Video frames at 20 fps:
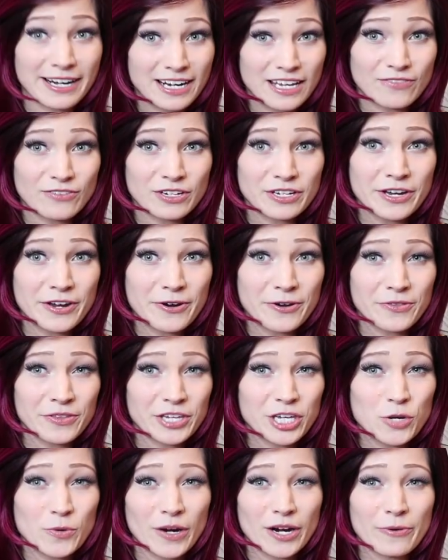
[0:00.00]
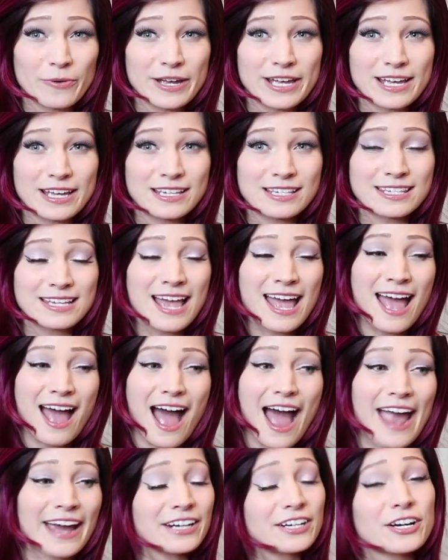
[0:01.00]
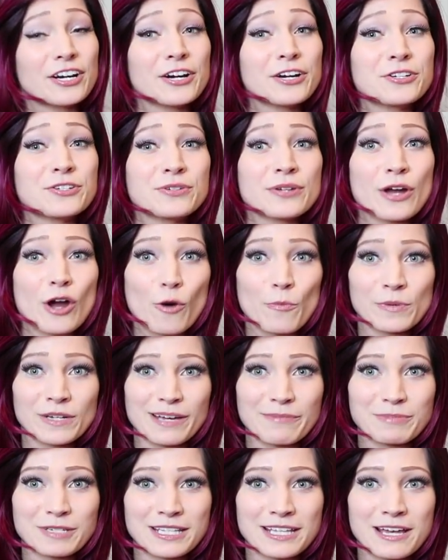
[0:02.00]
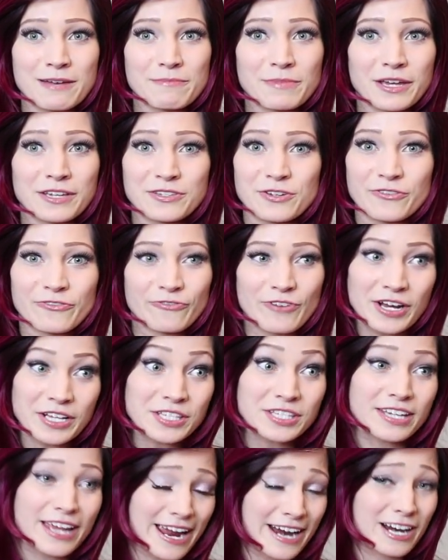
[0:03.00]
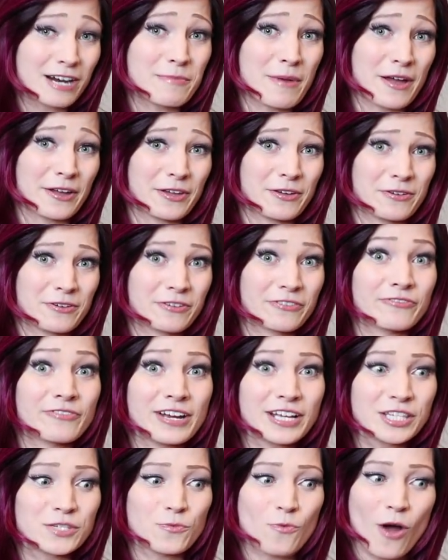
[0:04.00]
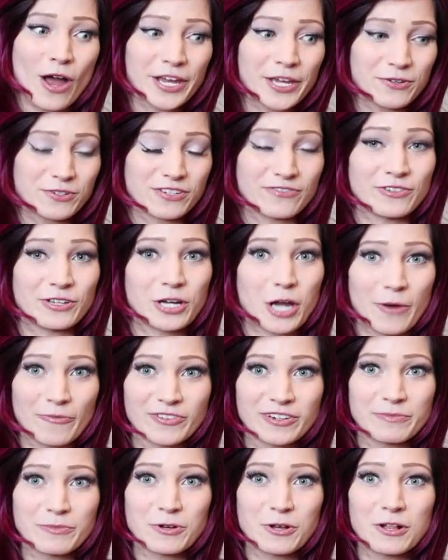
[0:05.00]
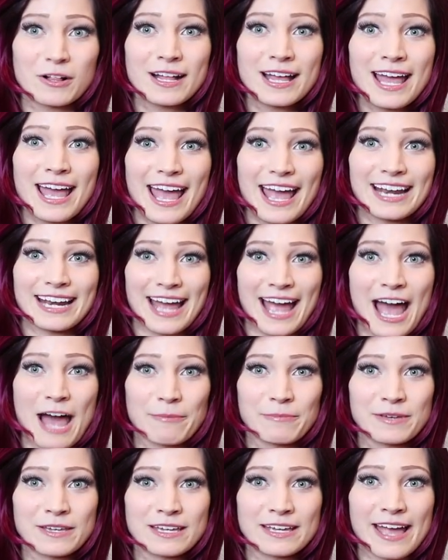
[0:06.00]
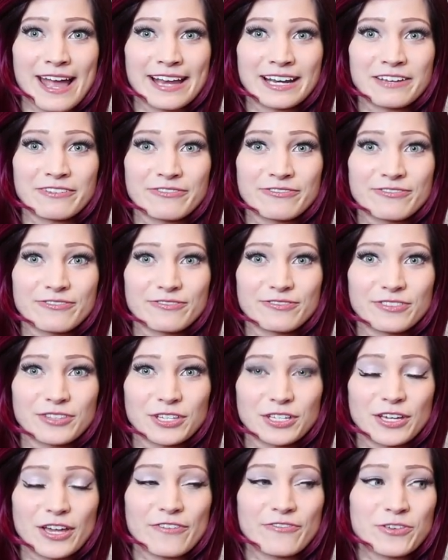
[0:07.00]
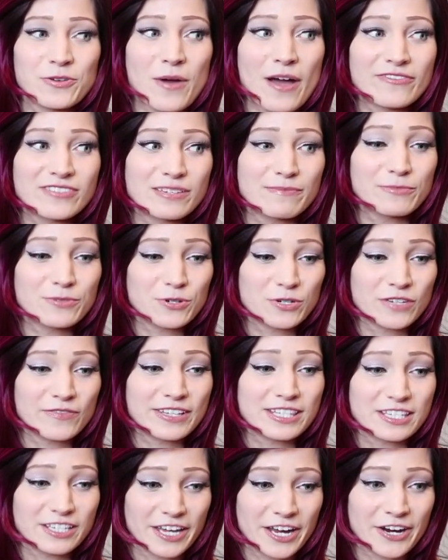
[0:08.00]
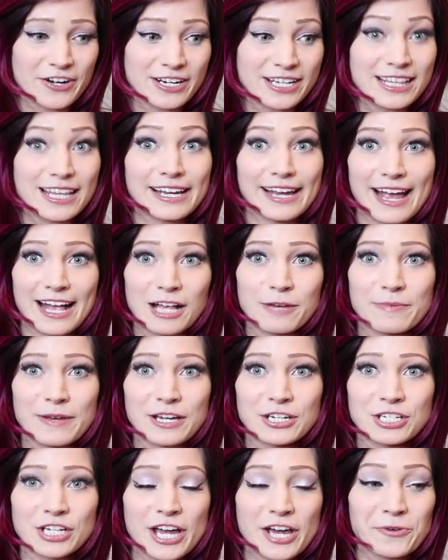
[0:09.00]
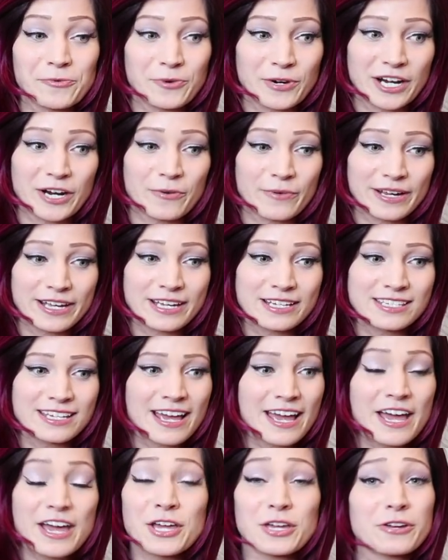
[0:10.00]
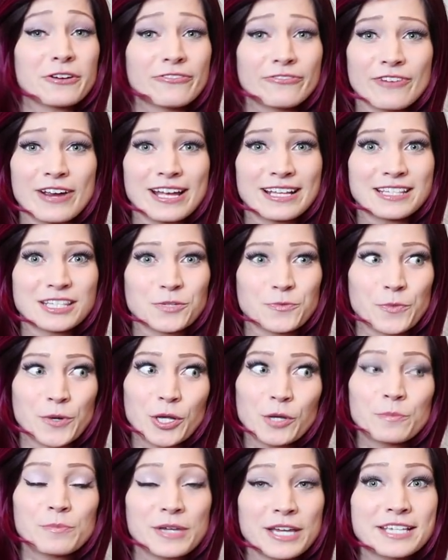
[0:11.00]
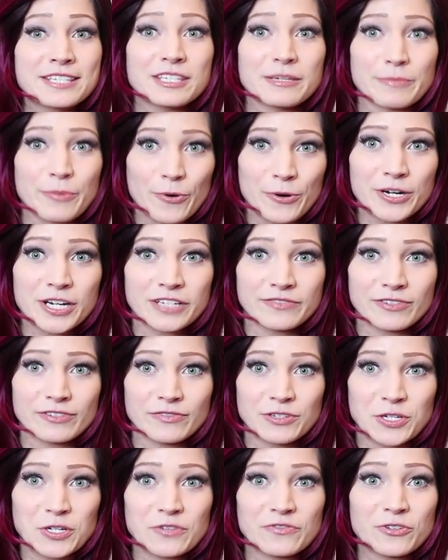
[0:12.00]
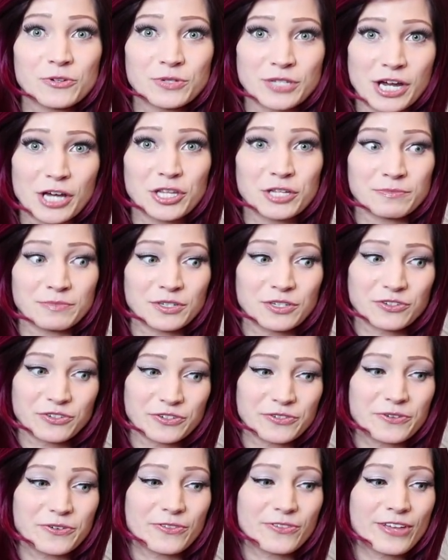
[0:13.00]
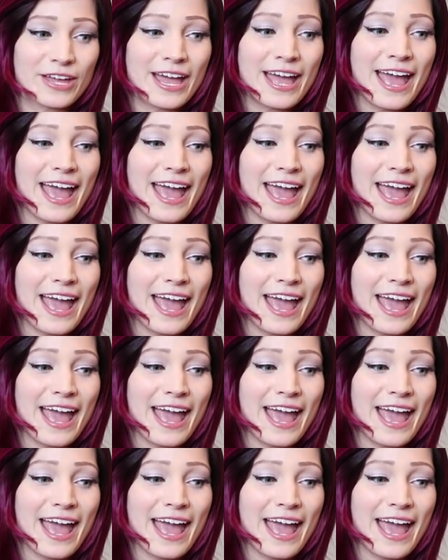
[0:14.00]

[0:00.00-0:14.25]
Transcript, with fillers: not even know that you wear wigs. I encourage you to open up to them because your friends care about you. Your friends want you to feel comfortable and happy. And if if you have some sort of insecurity like alopecia and wearing wigs, your friends will be supportive of you if you tell them the truth.